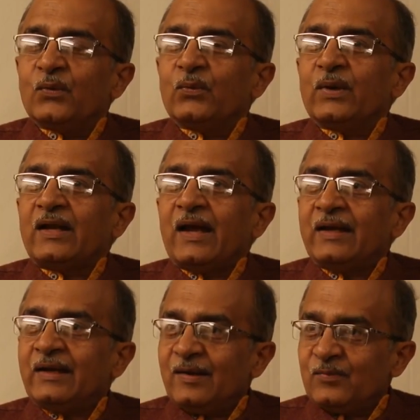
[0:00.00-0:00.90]
When
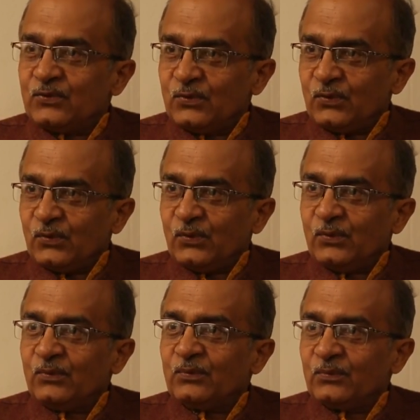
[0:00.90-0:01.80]
I came to
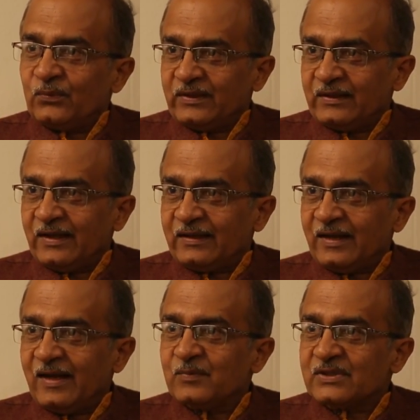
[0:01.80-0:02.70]
know, at that
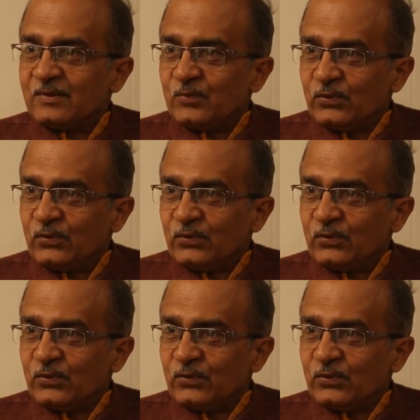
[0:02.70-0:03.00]
time Mr.